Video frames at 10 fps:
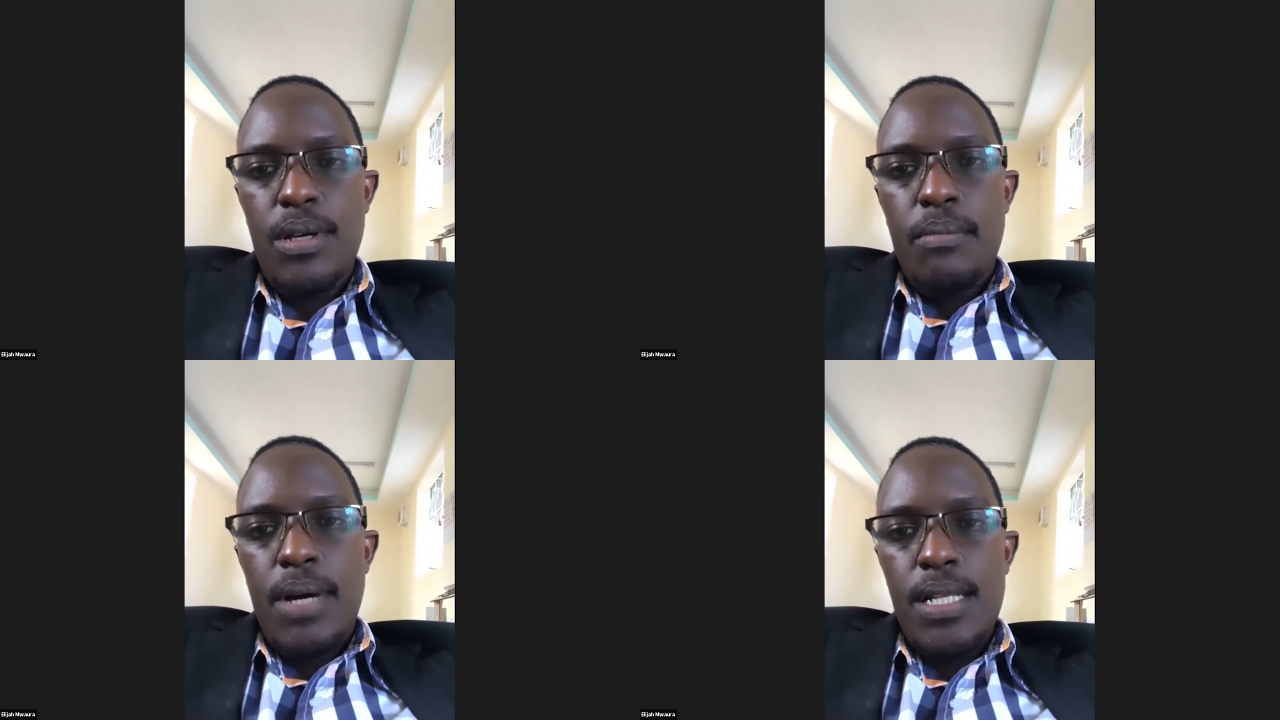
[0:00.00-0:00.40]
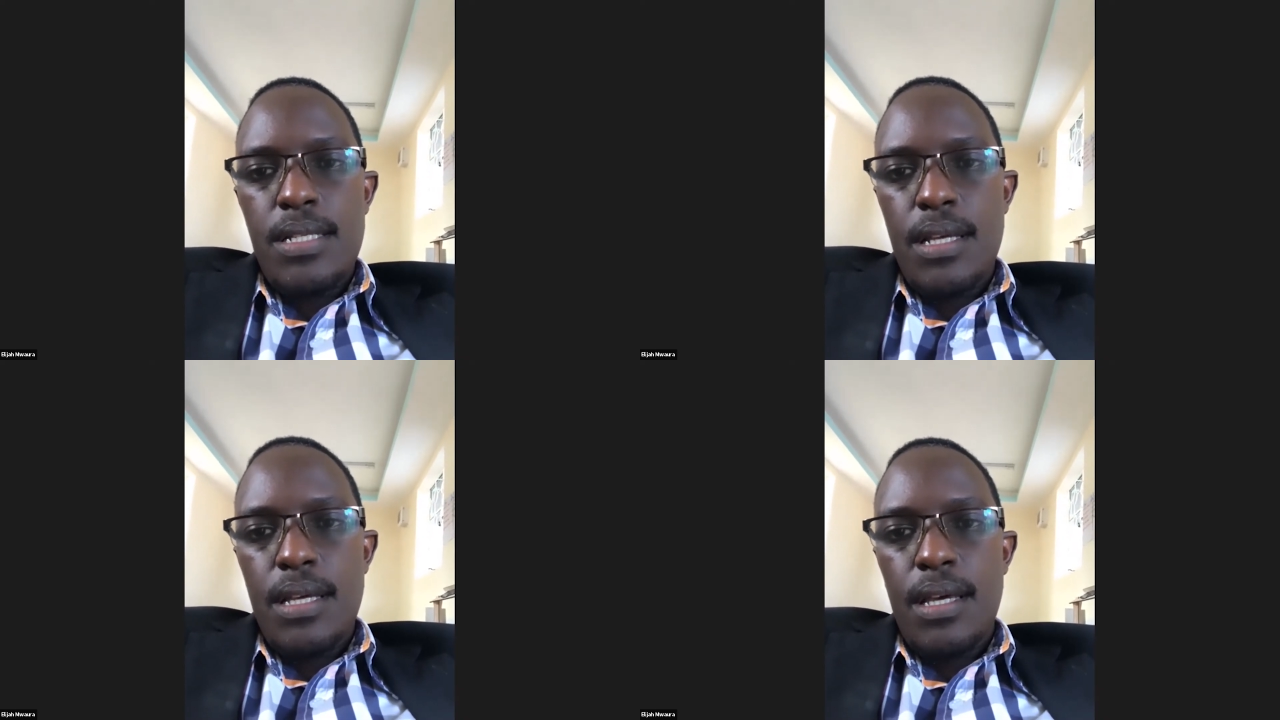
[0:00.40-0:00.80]
but
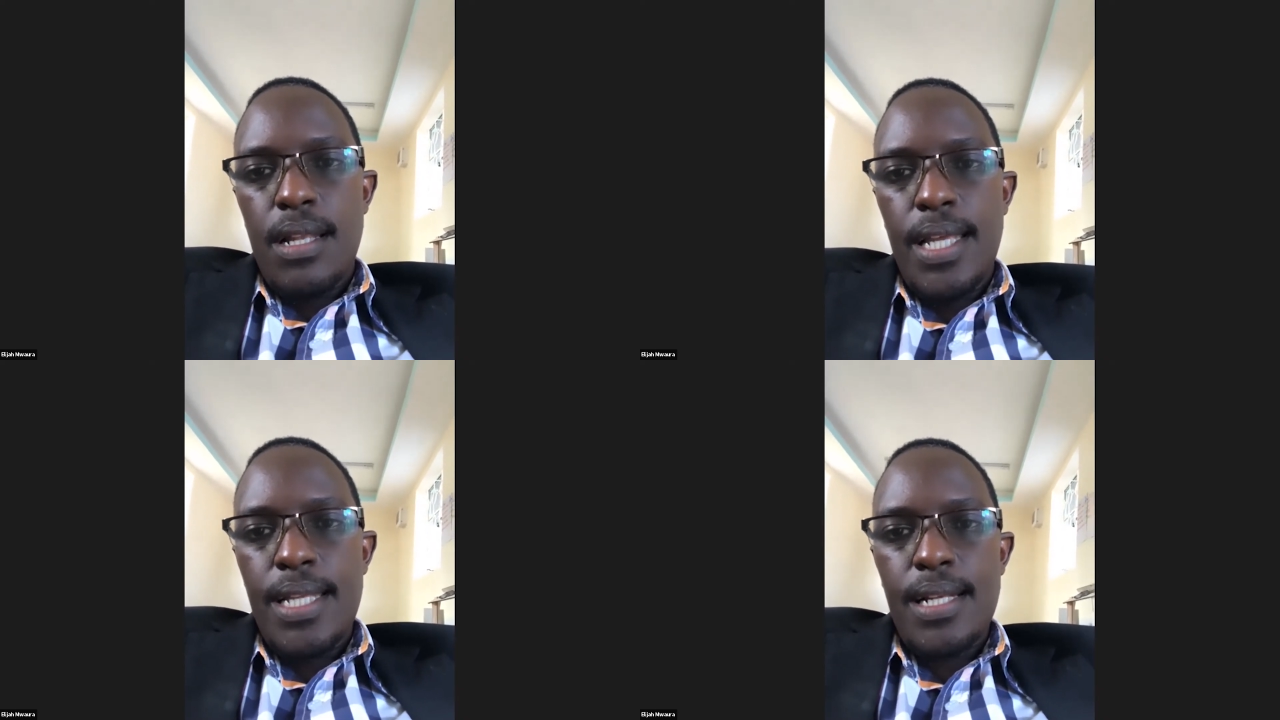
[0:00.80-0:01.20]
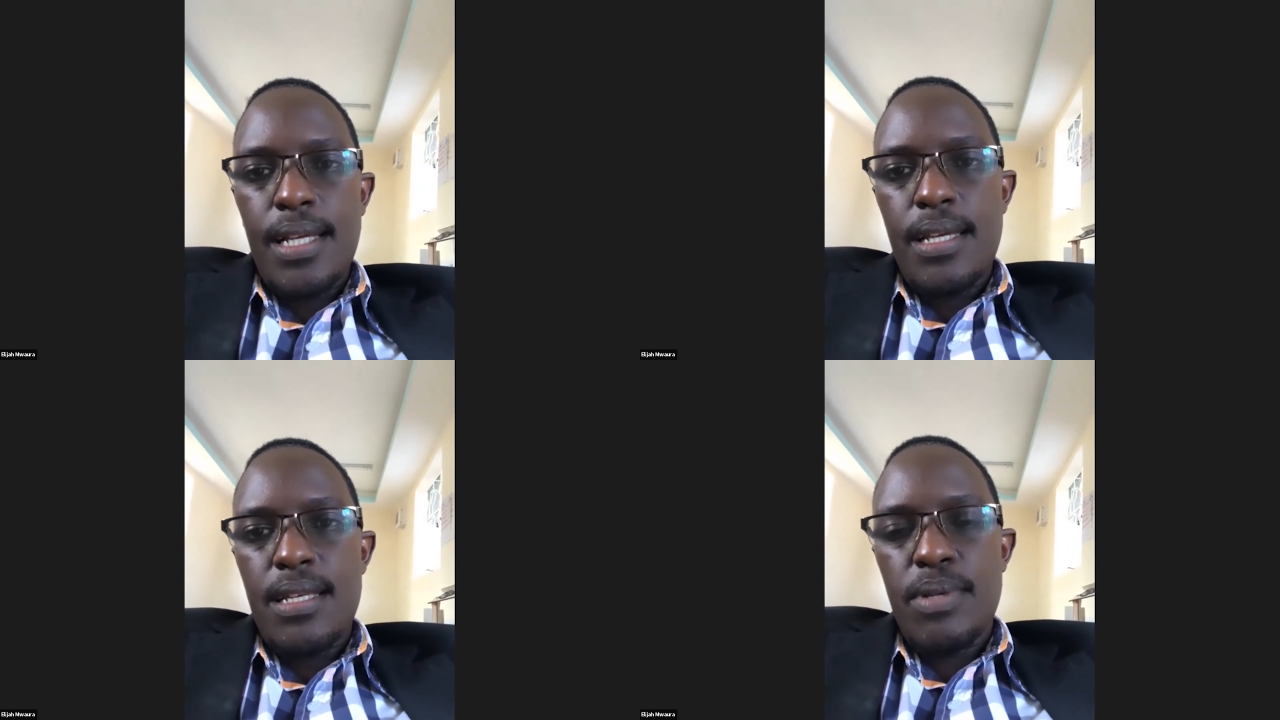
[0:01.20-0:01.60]
lately
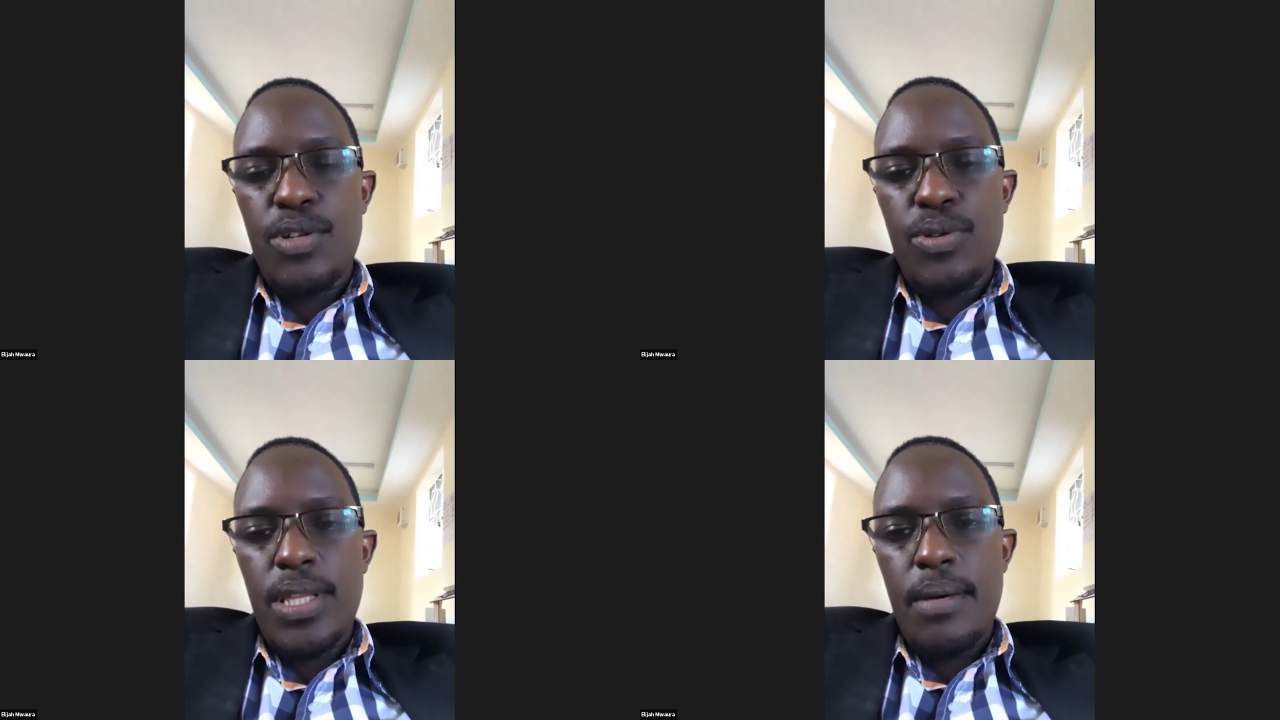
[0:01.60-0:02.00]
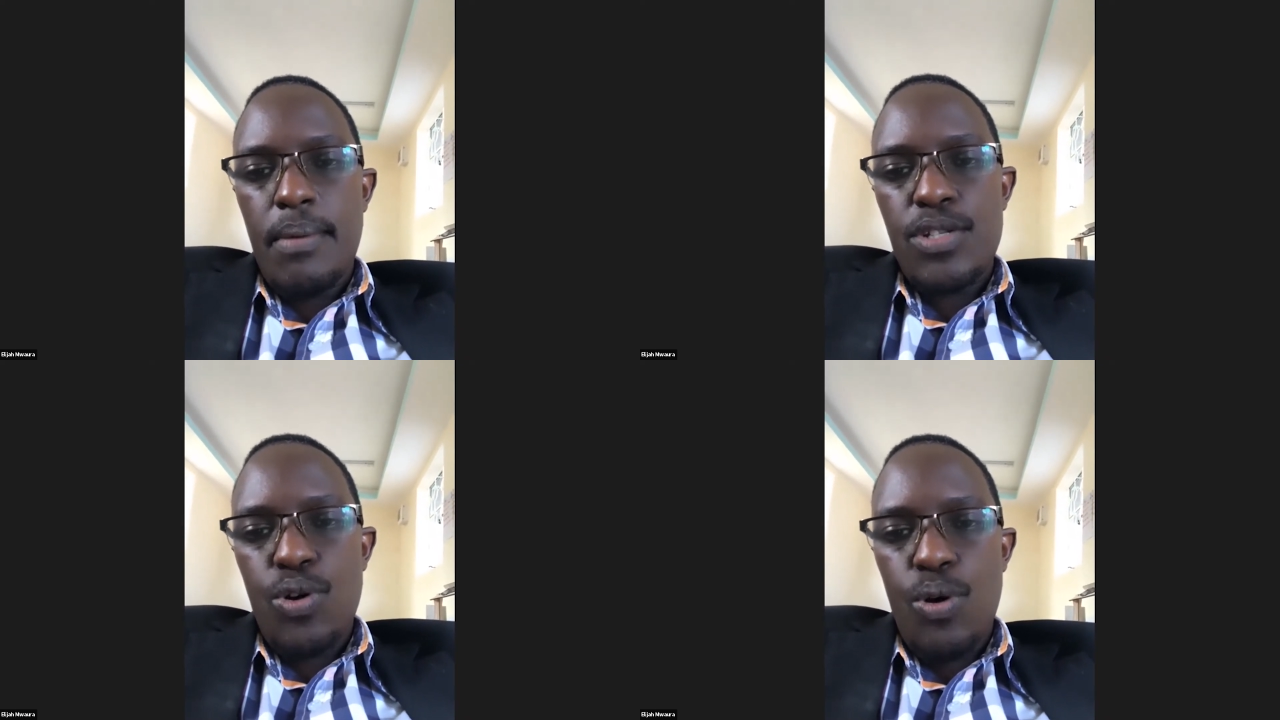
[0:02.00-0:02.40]
he's been doing them
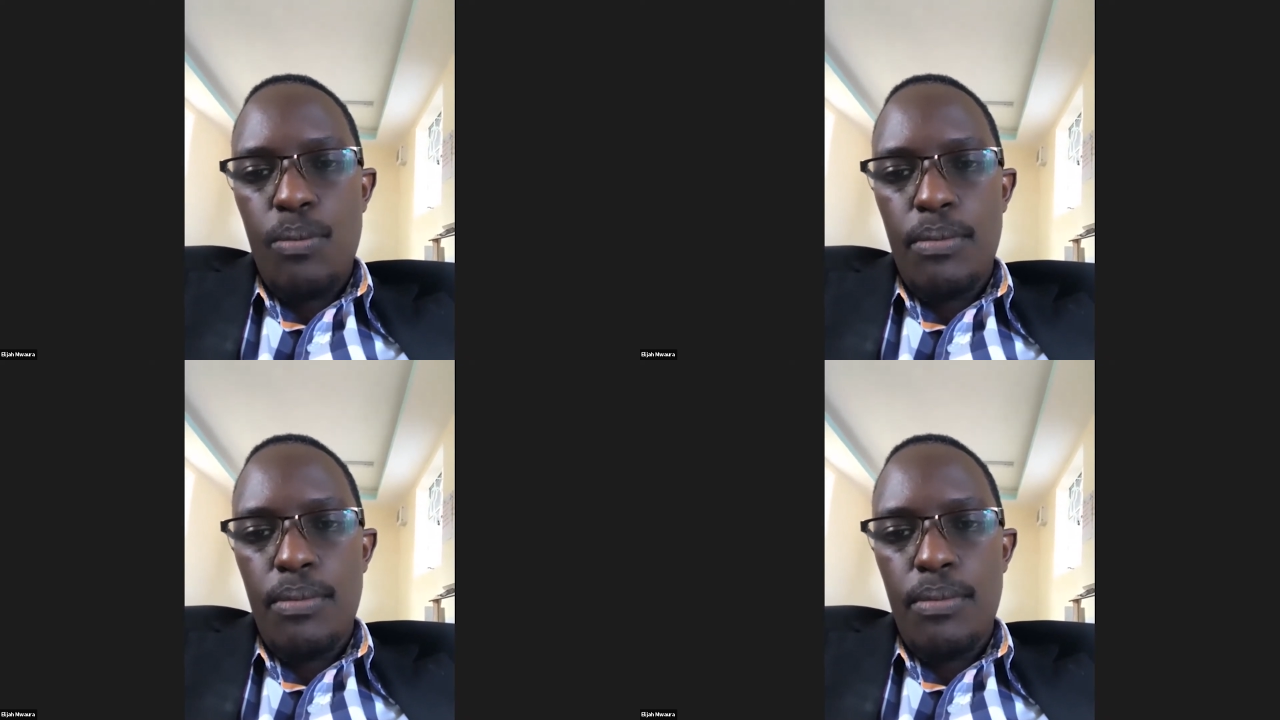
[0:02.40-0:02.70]
at home.